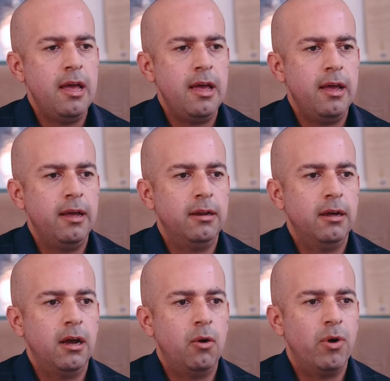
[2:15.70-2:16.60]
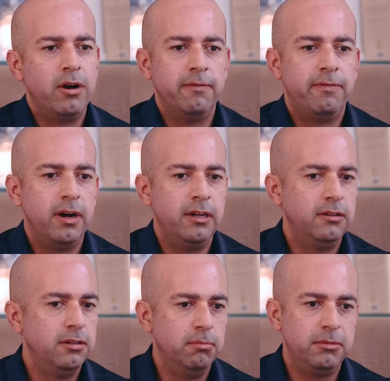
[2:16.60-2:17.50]
and I wanted to find
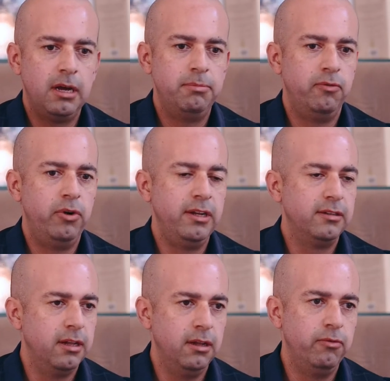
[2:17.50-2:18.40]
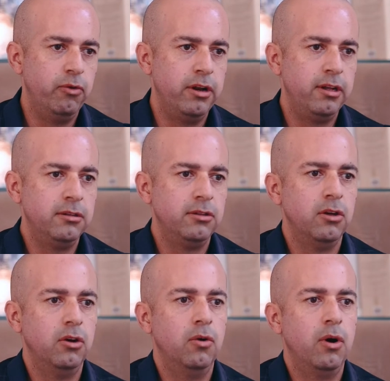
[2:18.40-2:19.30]
some type of race. I love running,
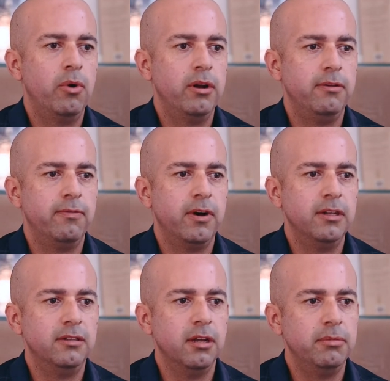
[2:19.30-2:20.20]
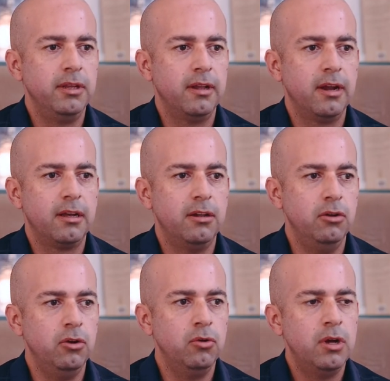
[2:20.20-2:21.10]
so I wanted to find something that I could
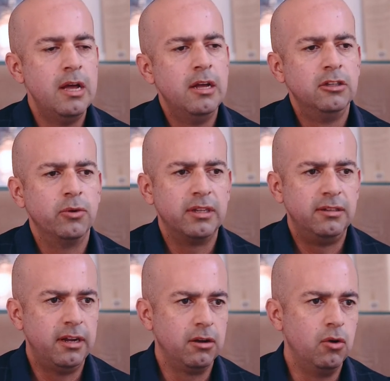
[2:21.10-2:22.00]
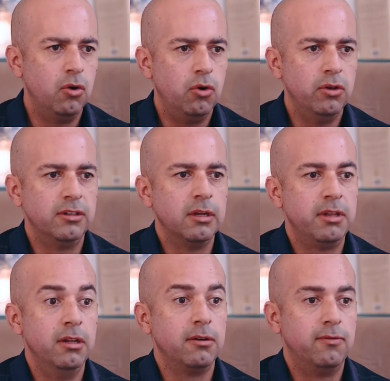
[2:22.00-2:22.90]
do so I could set a goal and
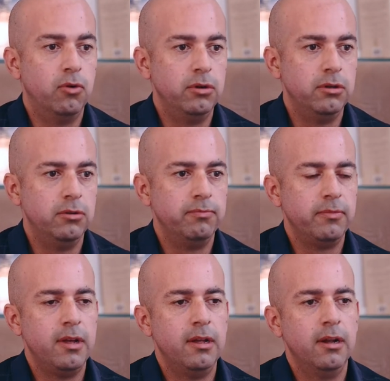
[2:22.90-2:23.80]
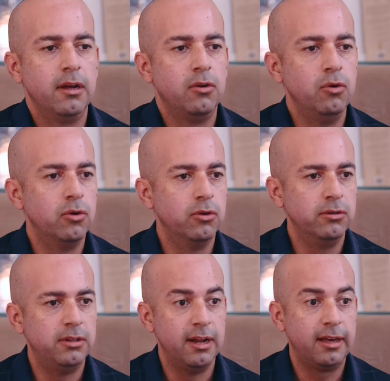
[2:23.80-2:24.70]
something to look forward to. And I
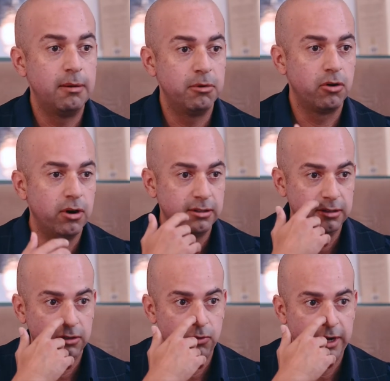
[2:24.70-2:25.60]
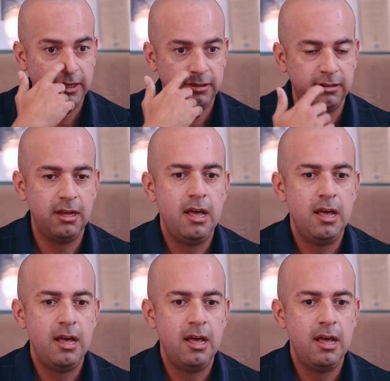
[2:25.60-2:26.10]
Googled and I came across this race